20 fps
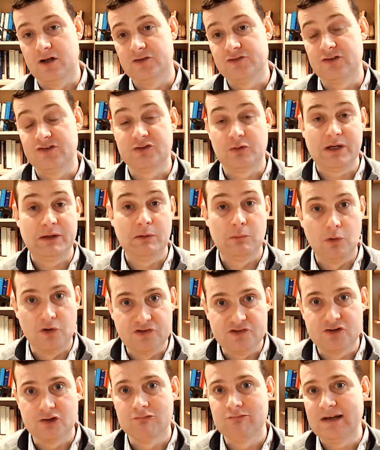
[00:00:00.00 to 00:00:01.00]
so anyone wanting
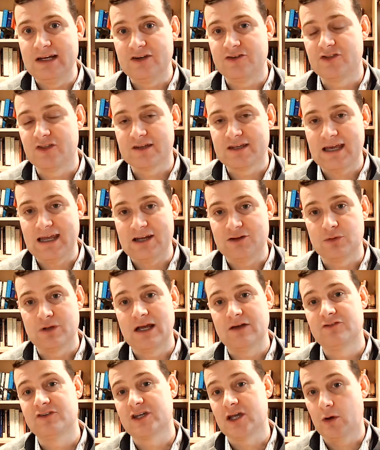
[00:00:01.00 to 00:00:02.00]
to reach the gate would have
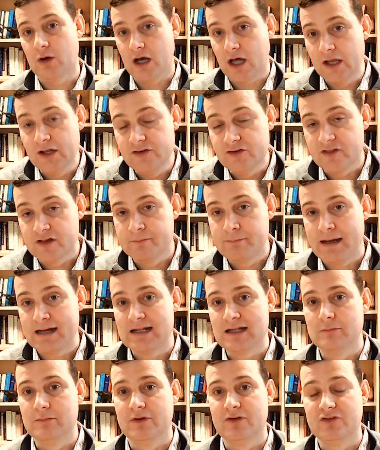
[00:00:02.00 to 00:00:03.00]
to go under the
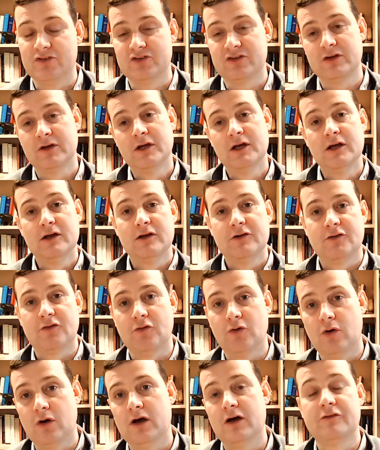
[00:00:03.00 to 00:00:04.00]
battlements
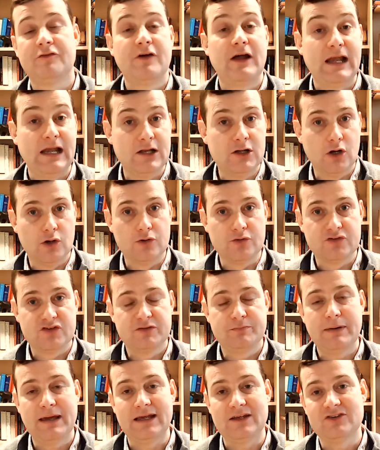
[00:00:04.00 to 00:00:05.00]
for a fairly long
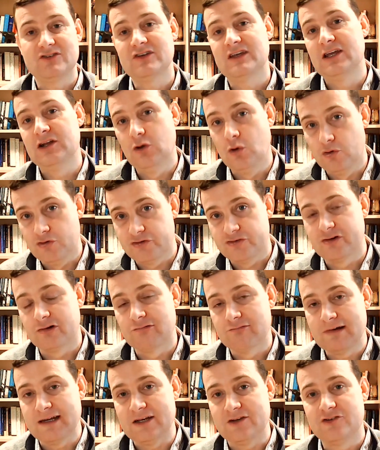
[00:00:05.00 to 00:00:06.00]
space in order to
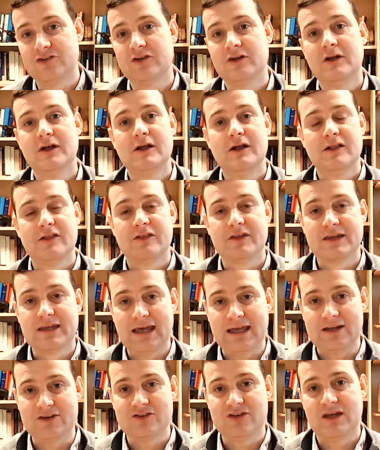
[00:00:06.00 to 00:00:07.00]
reach the
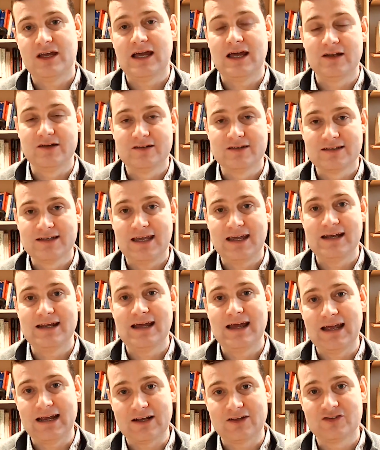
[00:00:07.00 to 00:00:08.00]
gate and to gain
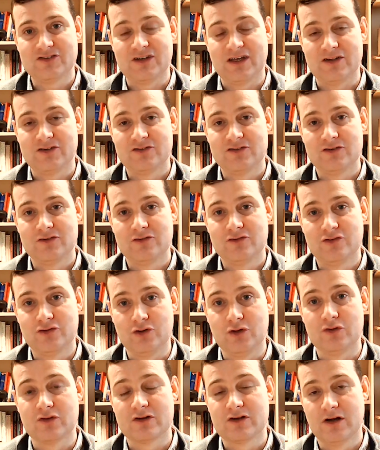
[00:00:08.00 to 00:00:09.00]
access to the
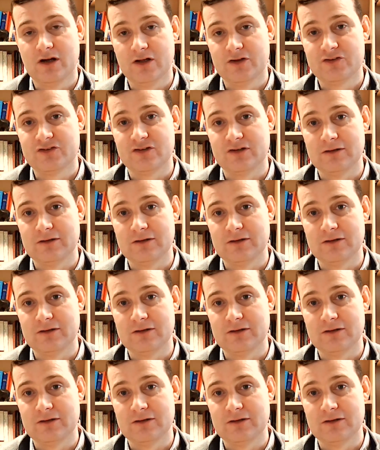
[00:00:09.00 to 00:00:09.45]
castle.